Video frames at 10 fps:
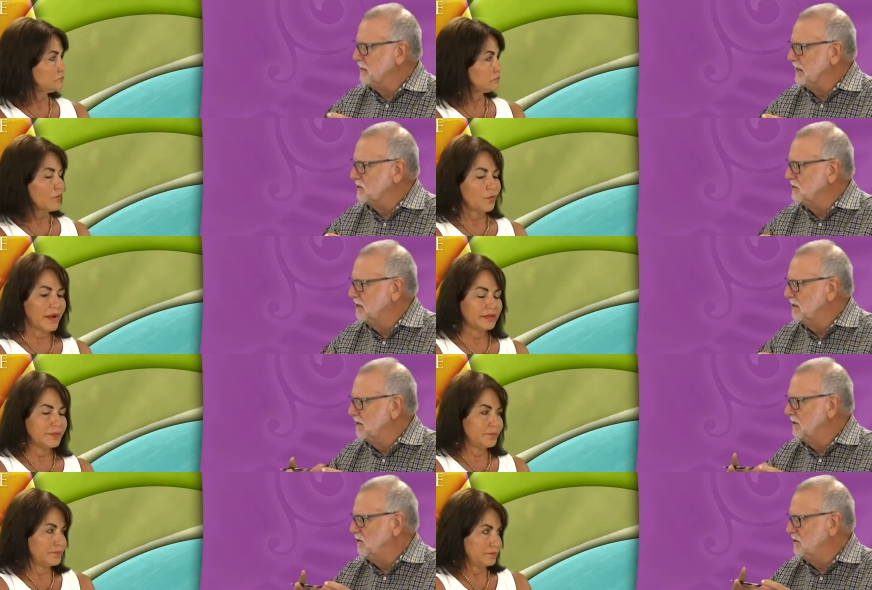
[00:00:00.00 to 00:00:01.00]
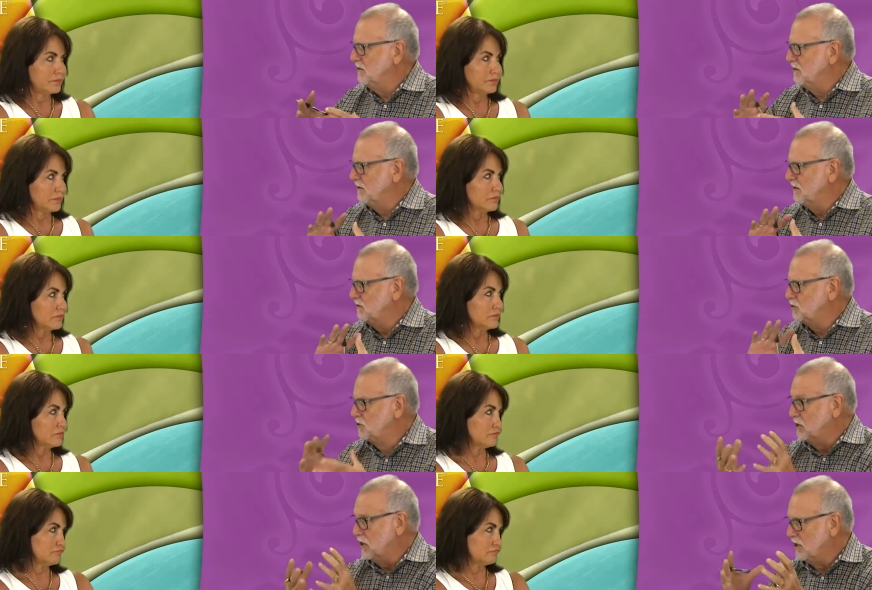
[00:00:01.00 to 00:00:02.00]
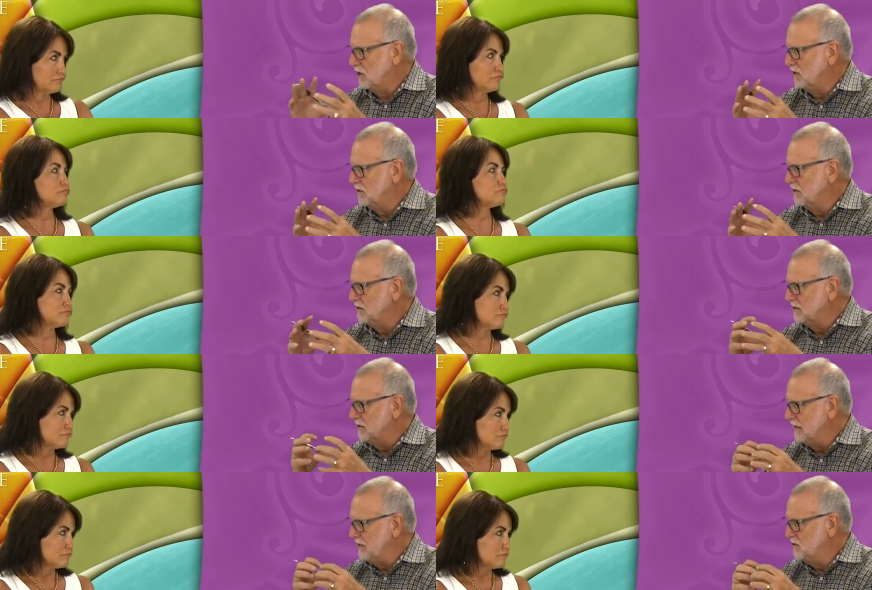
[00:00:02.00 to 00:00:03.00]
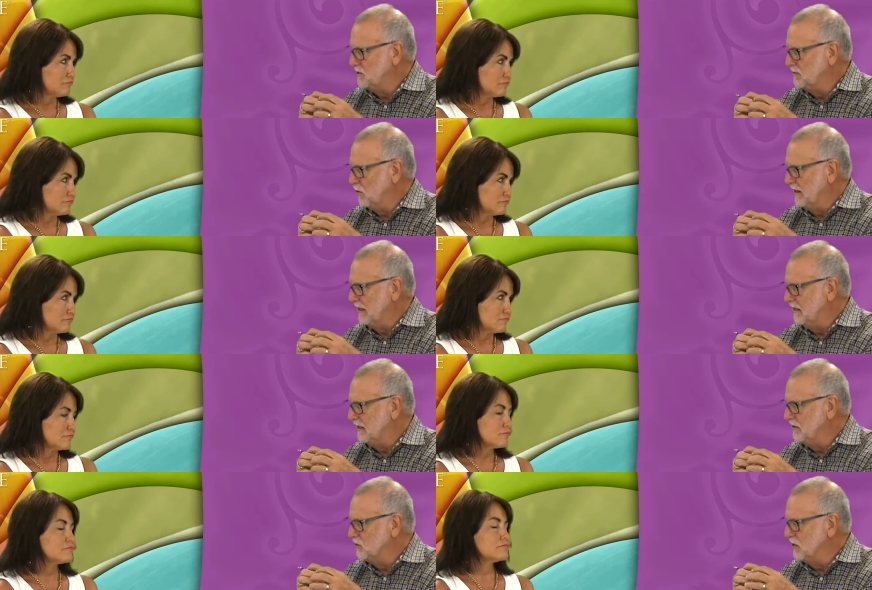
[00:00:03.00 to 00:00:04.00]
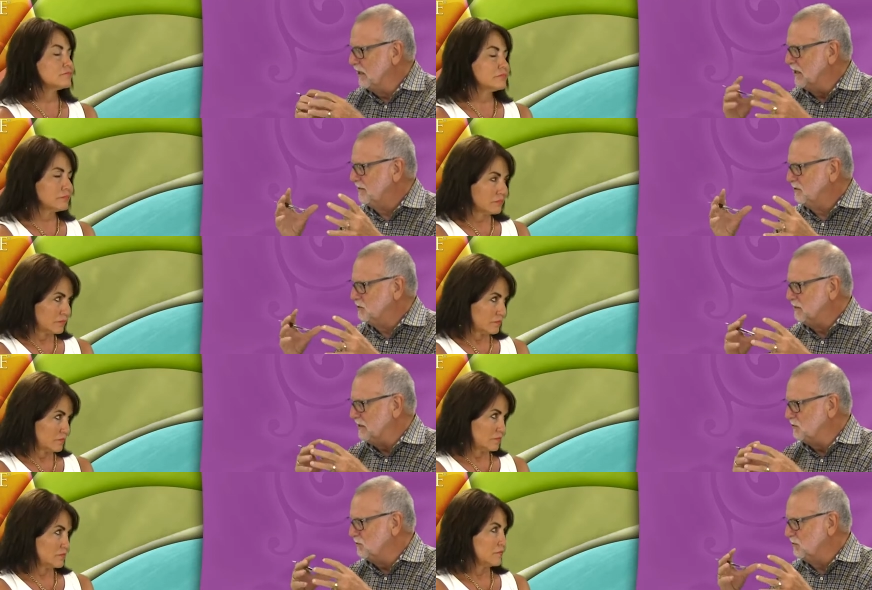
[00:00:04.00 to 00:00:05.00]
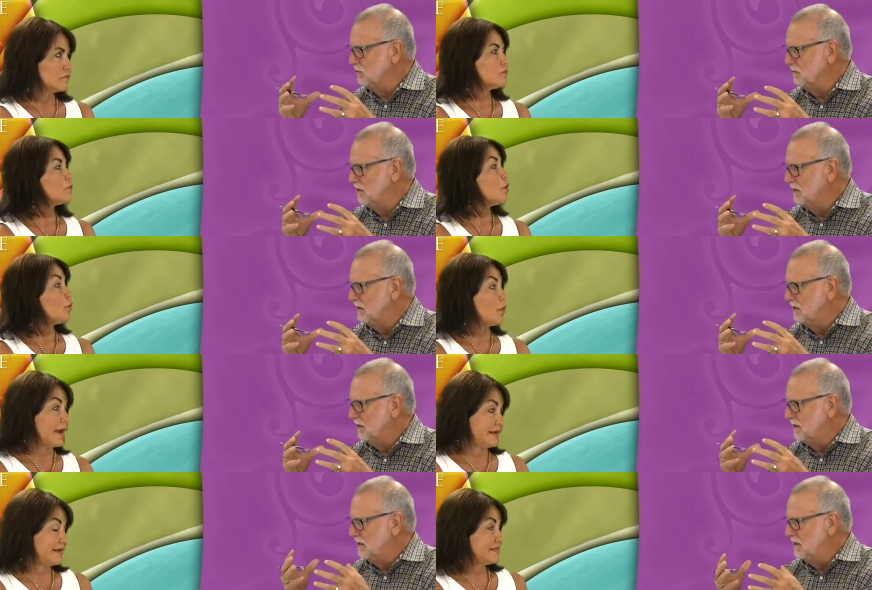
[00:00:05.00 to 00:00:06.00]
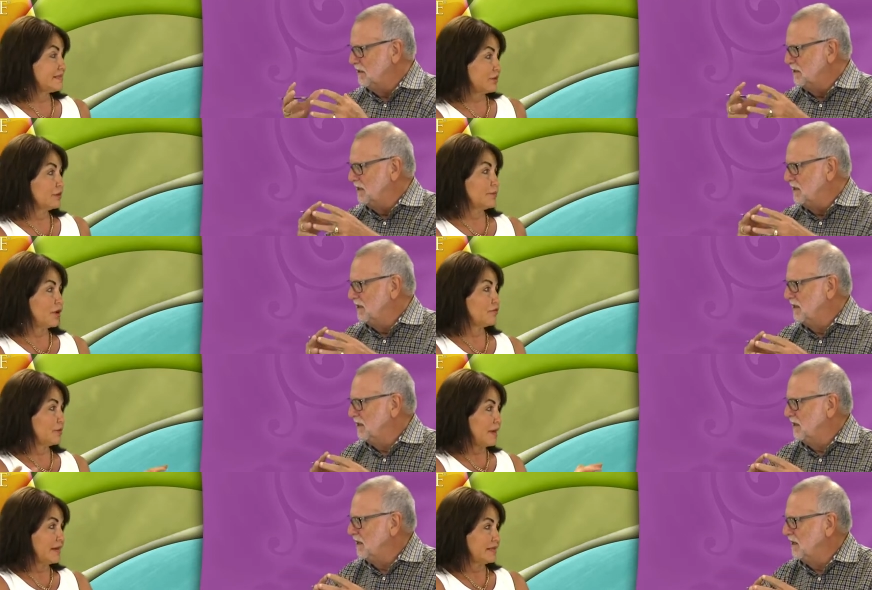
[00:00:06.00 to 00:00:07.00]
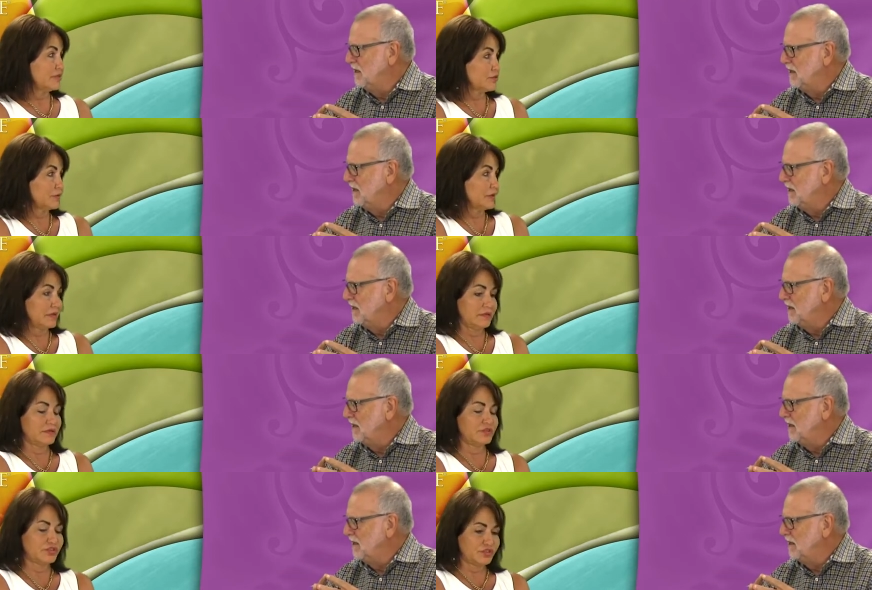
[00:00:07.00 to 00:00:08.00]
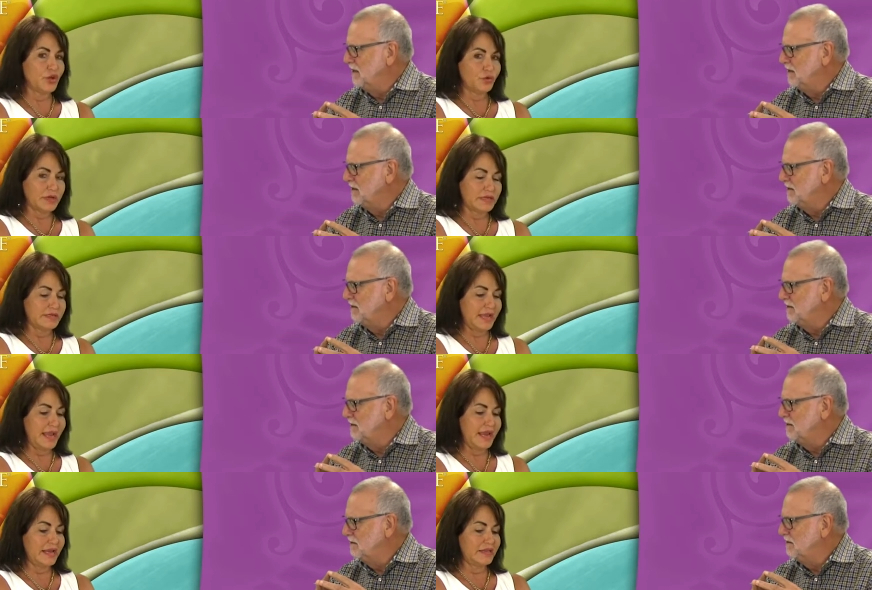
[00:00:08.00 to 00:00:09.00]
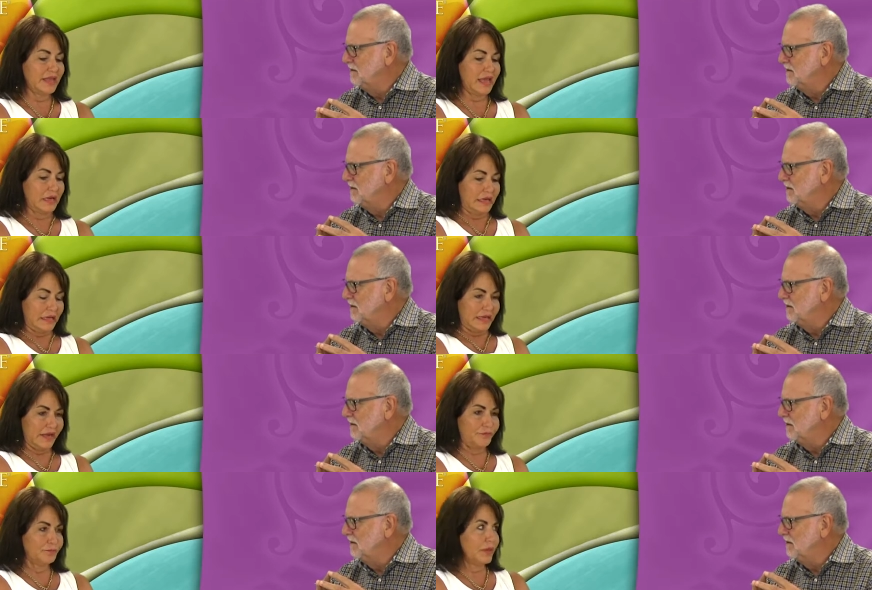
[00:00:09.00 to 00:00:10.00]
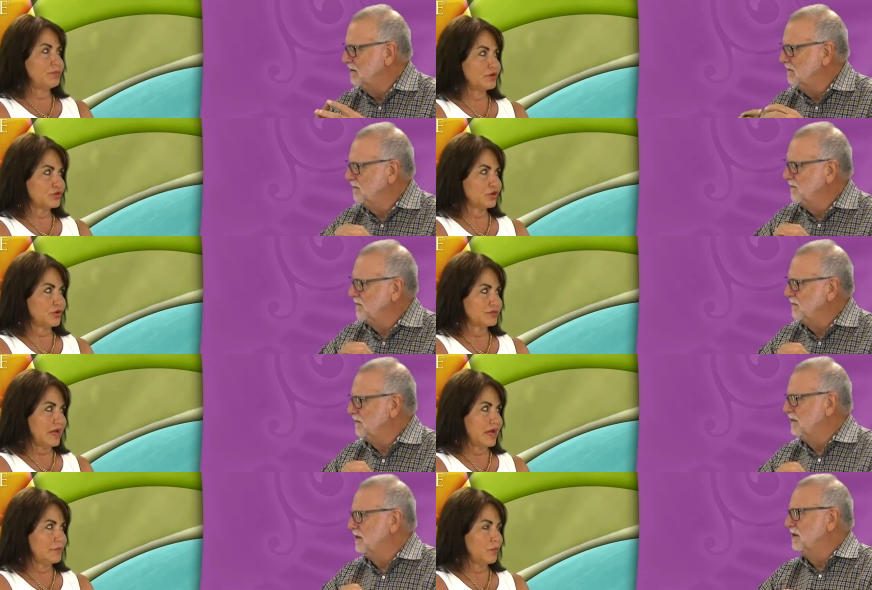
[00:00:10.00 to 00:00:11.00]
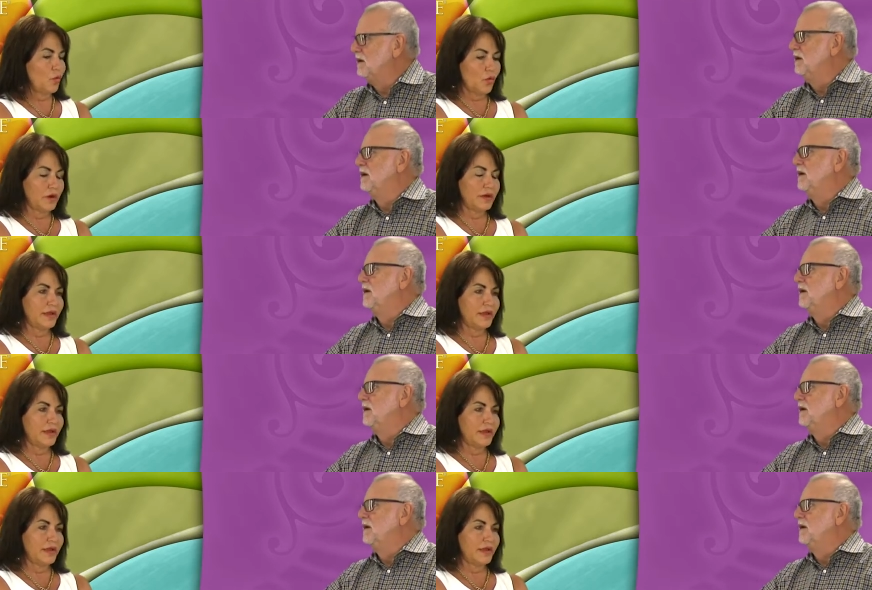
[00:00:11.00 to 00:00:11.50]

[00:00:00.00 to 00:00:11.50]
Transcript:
Speaker 1: space. Right. The, you, you, the skull contains the brain, and there's not a mm-hmm. lot of expansion room.
Speaker 2: Right. And it's the only part of our body that's really so contained that if blood pressure goes up or